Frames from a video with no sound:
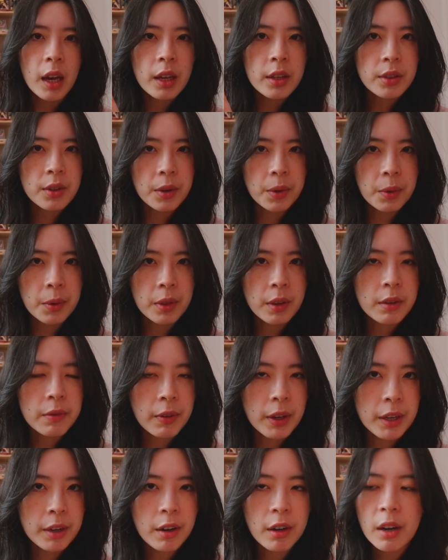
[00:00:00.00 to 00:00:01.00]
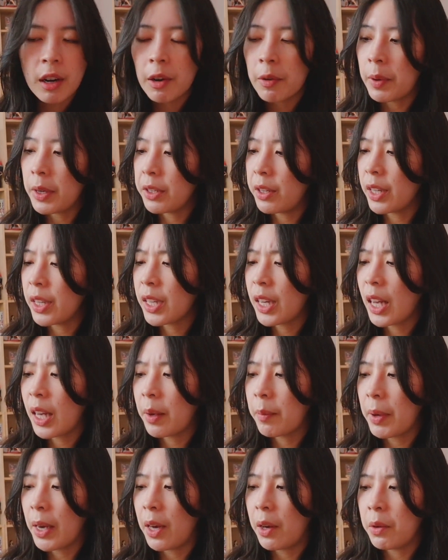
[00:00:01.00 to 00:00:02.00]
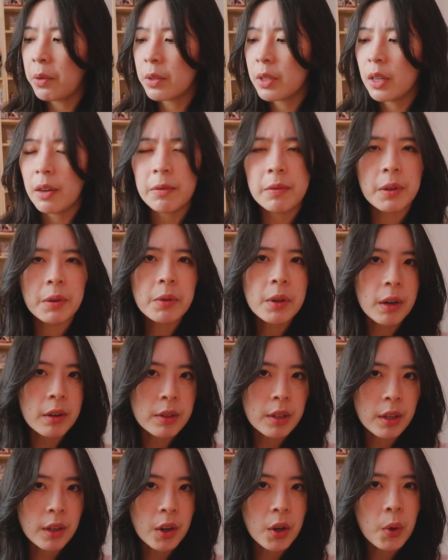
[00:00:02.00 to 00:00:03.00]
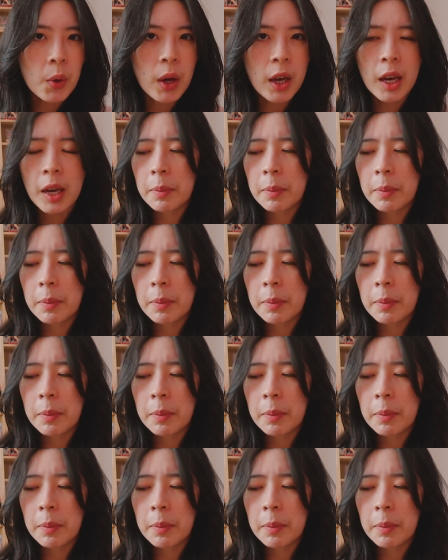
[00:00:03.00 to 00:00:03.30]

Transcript: So this figure originally came out a few years ago,